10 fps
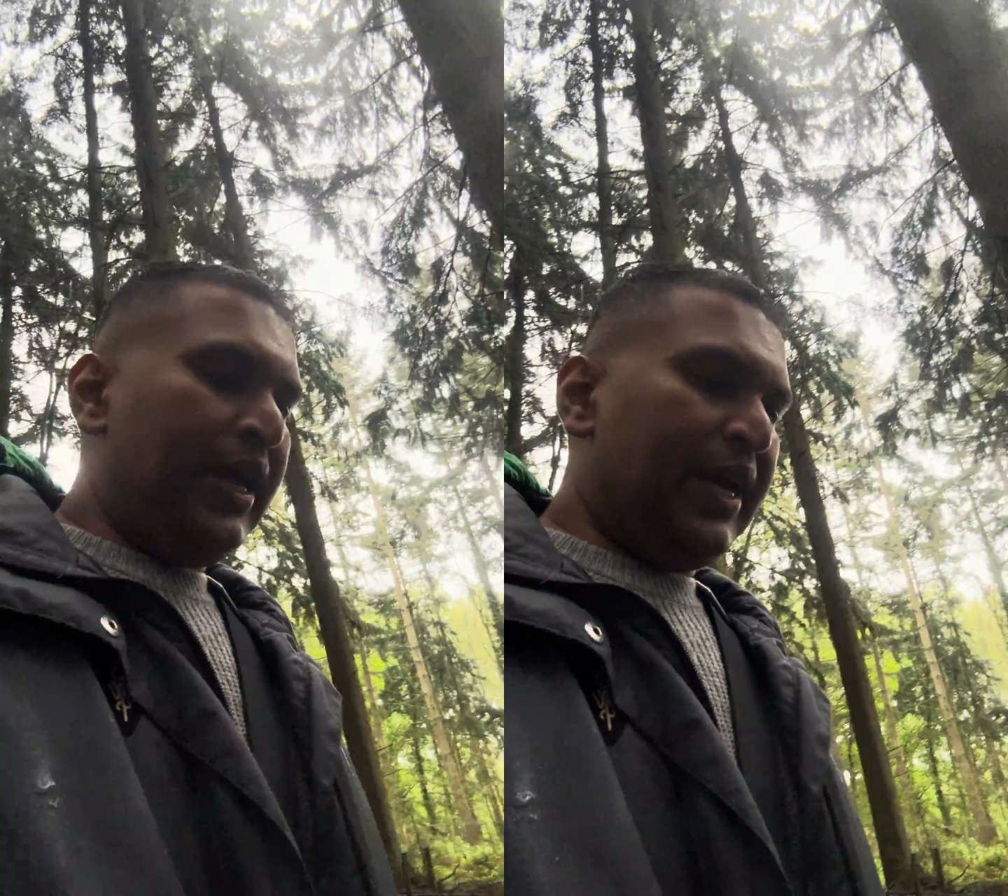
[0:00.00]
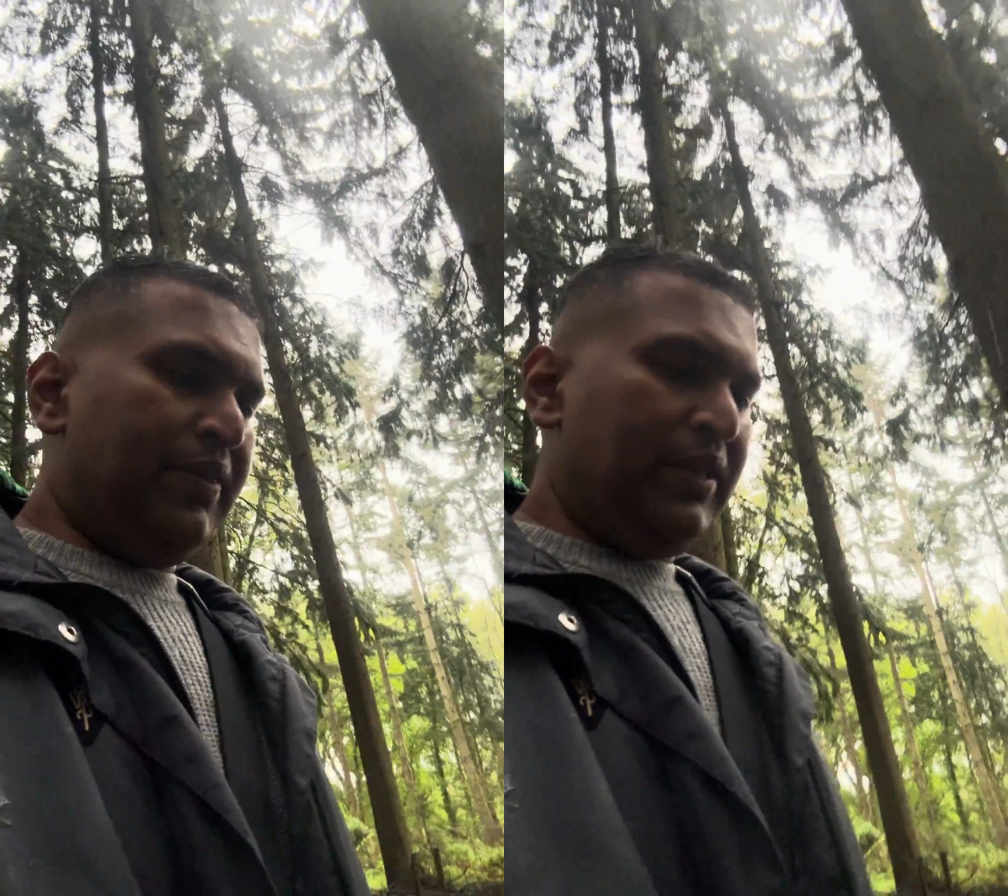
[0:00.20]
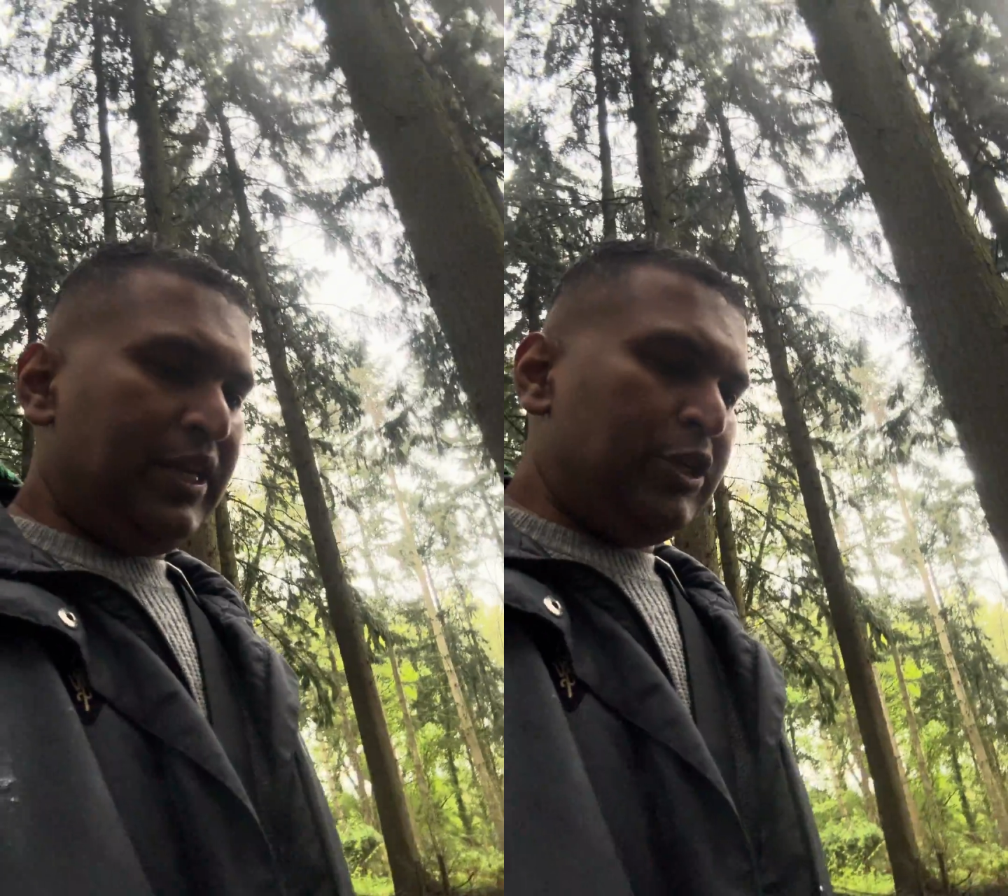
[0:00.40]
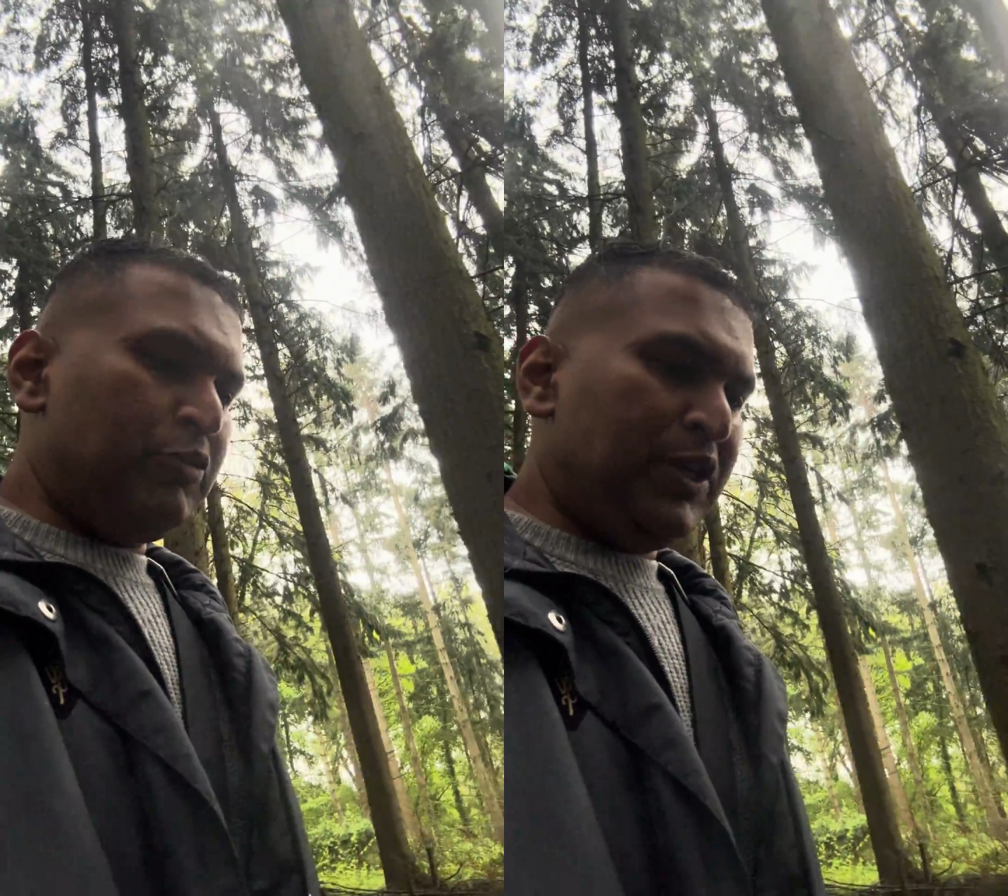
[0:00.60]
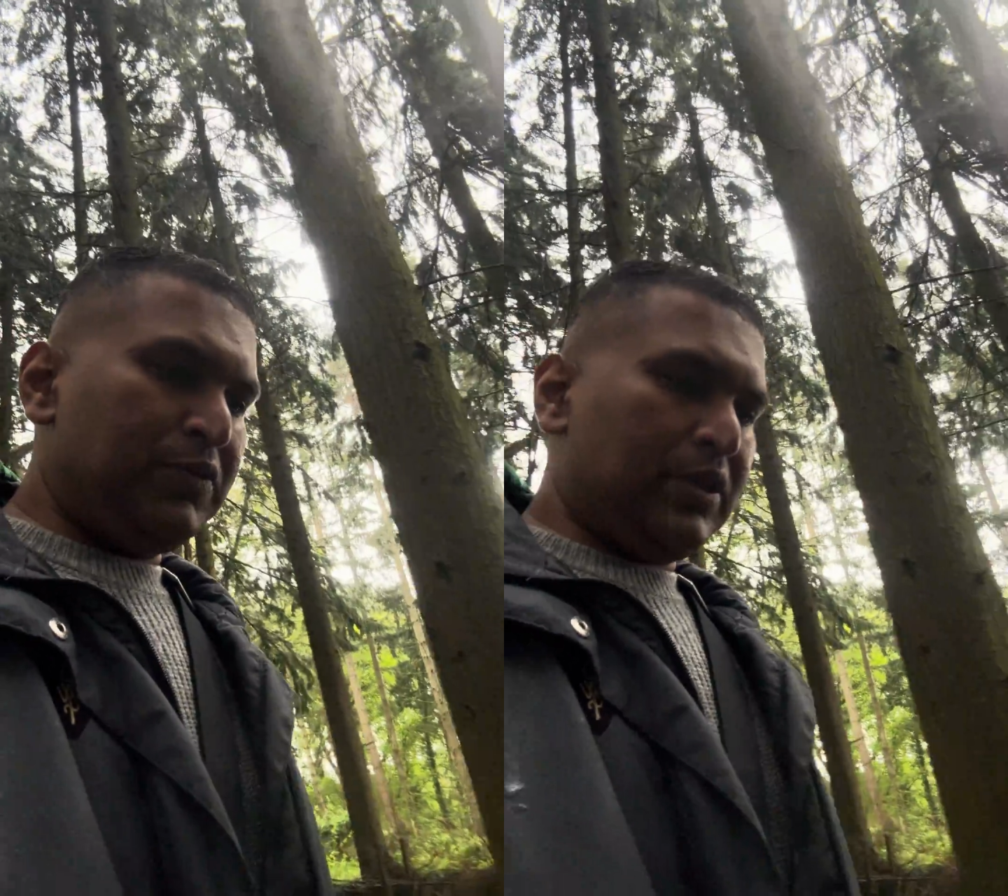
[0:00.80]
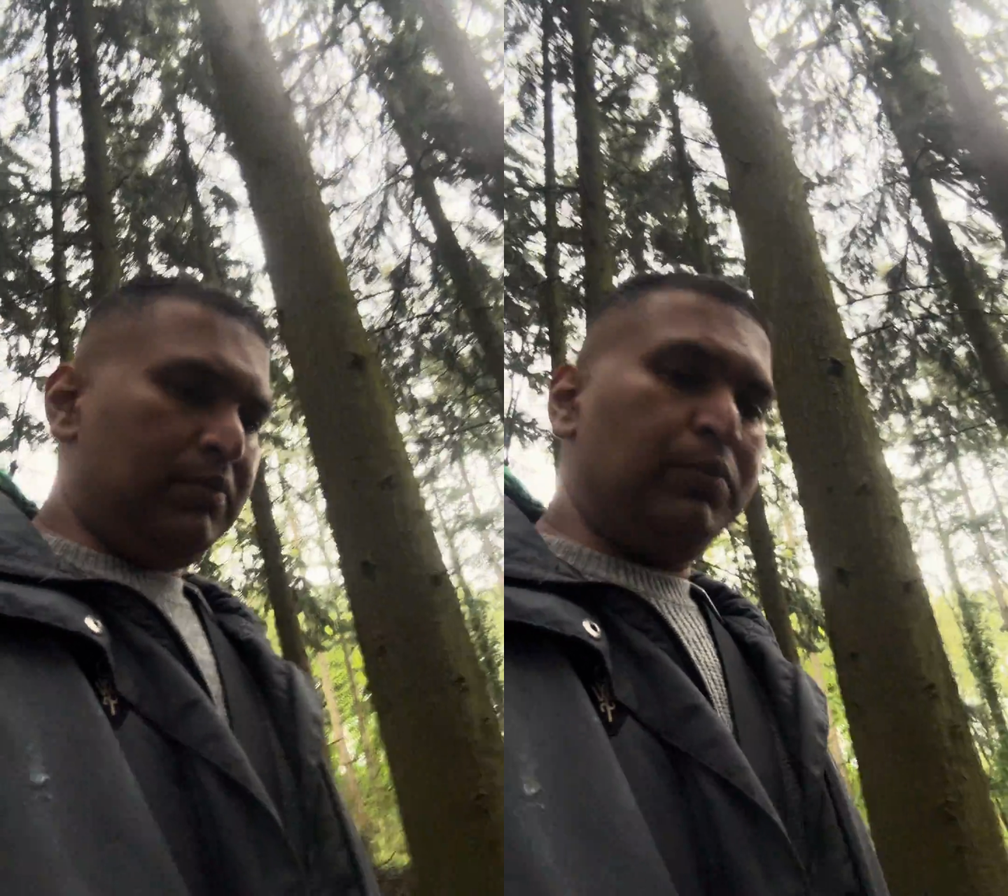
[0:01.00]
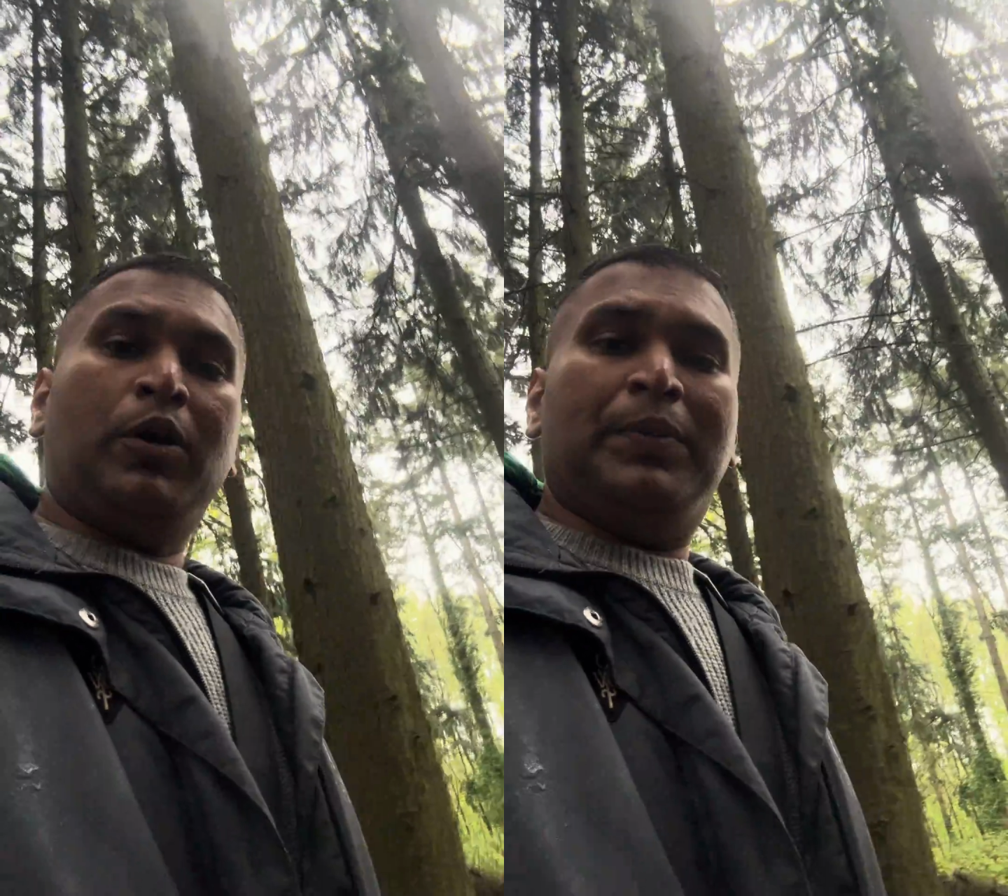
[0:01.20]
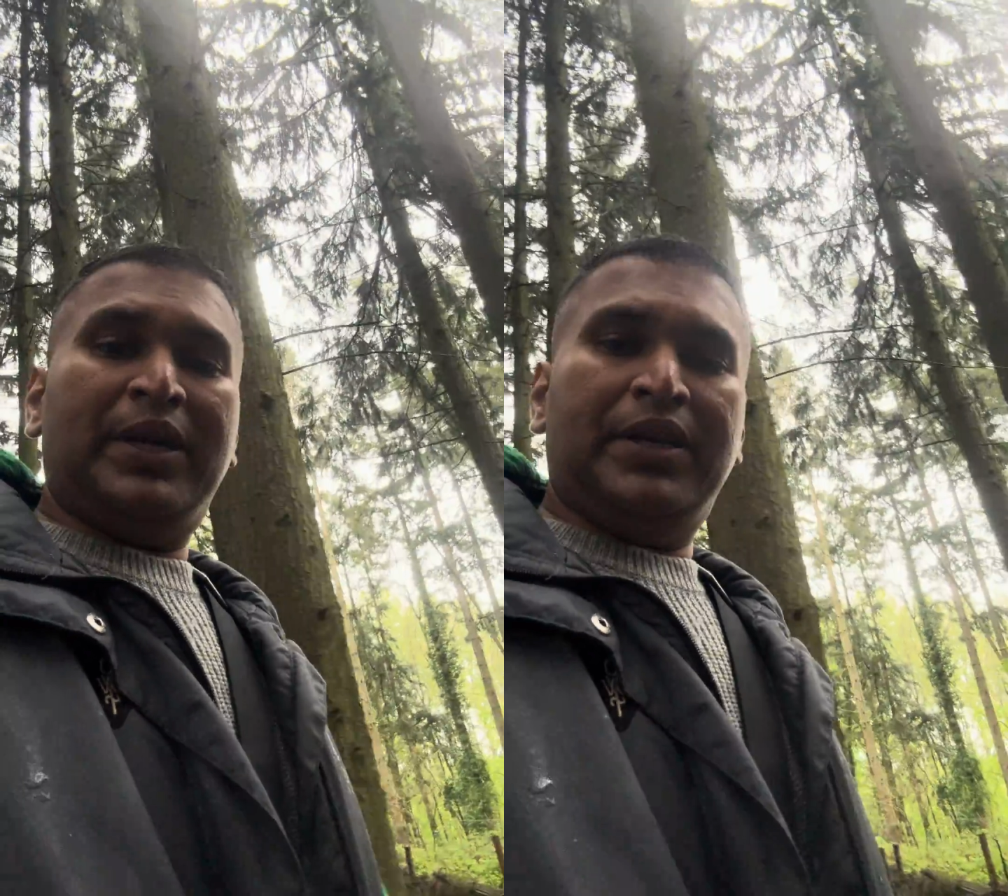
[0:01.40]
and then you give some
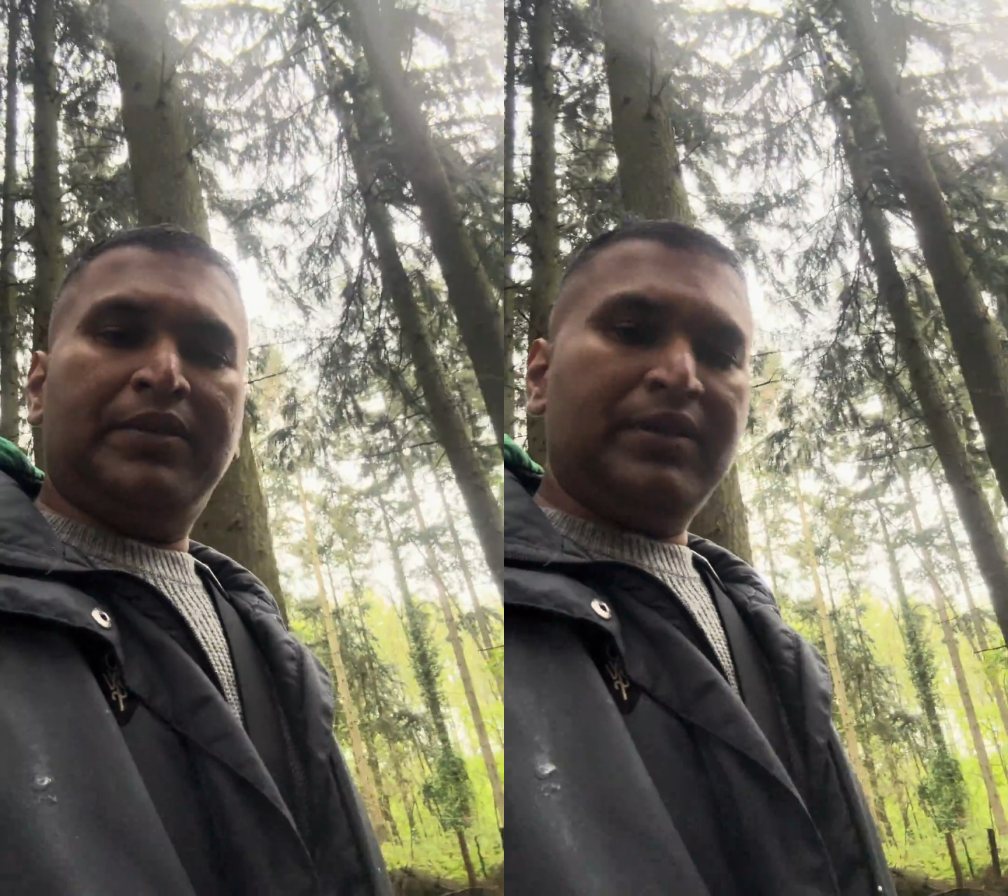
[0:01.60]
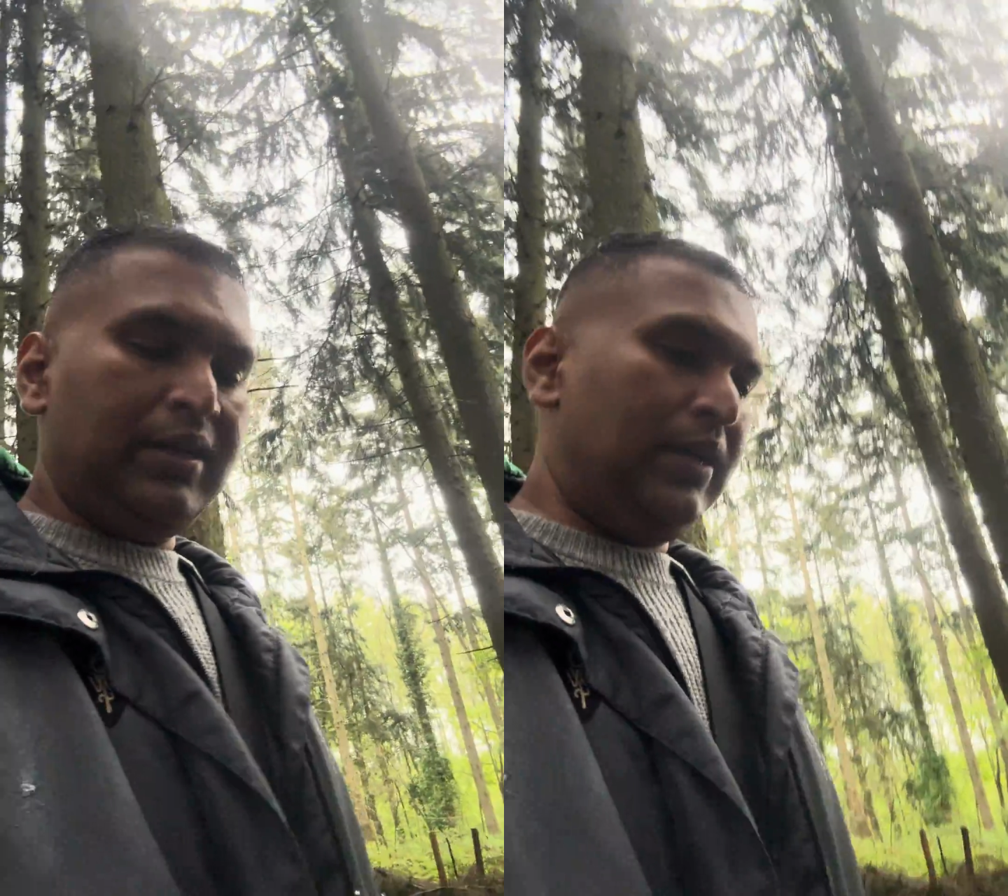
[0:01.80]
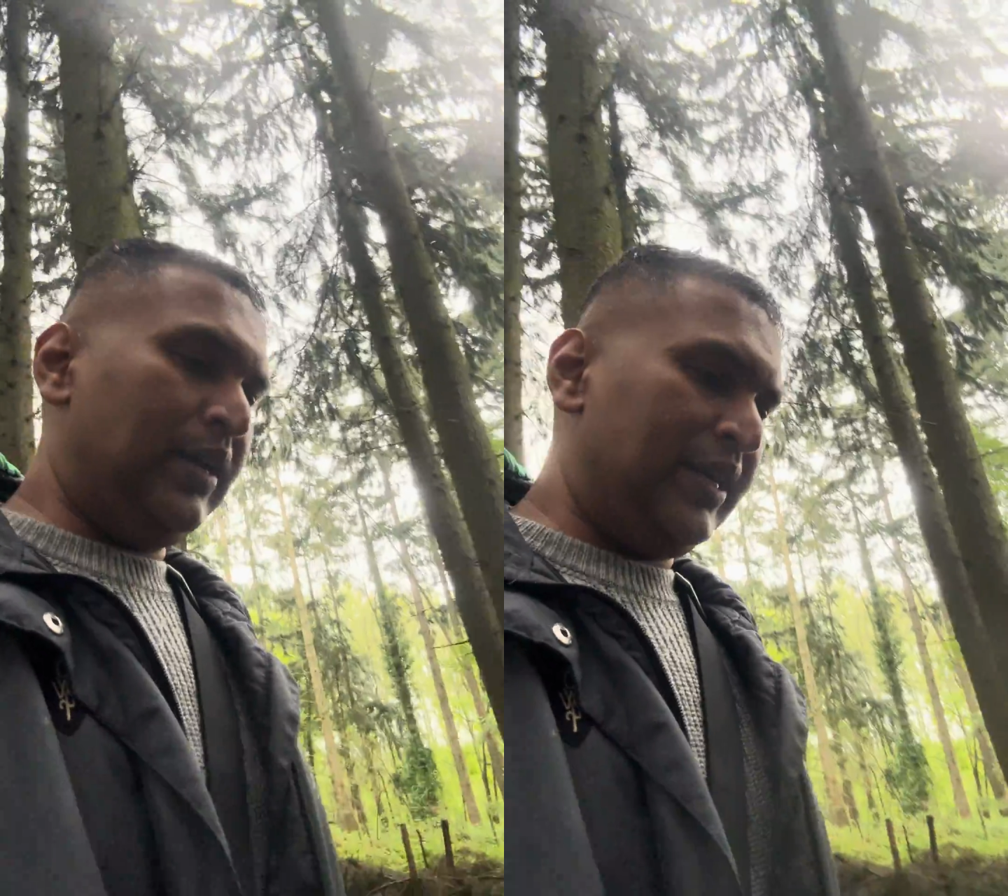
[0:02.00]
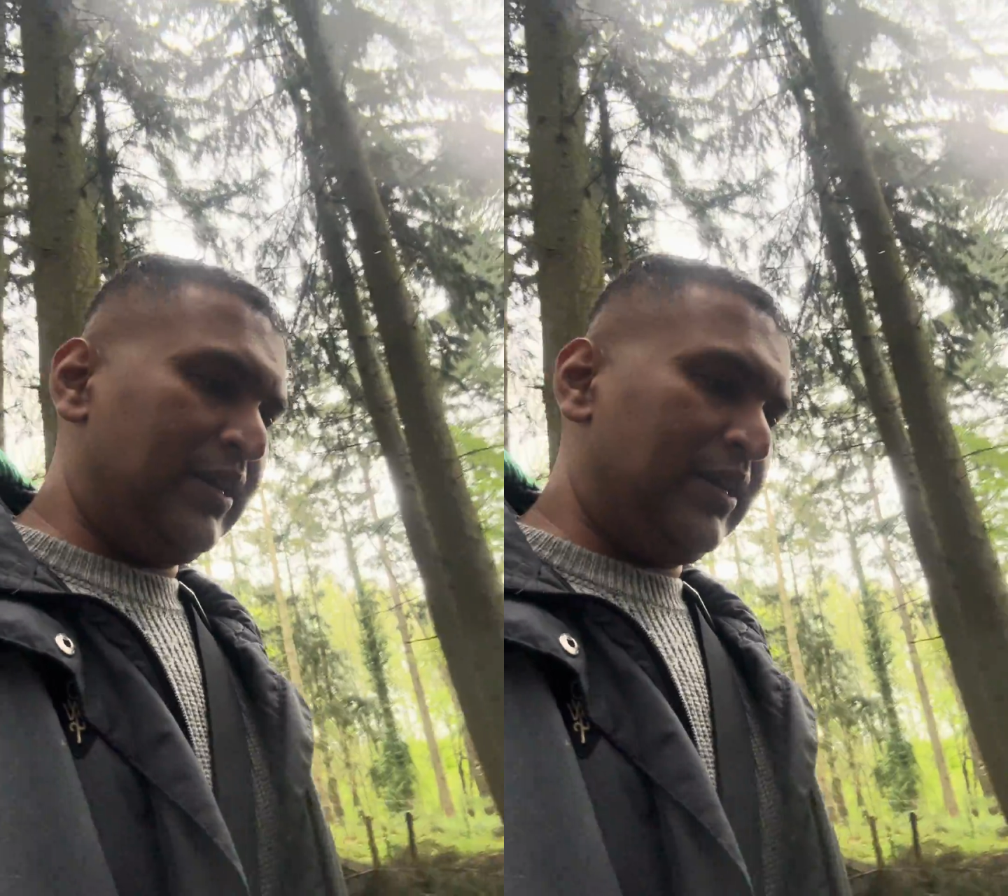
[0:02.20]
properties like,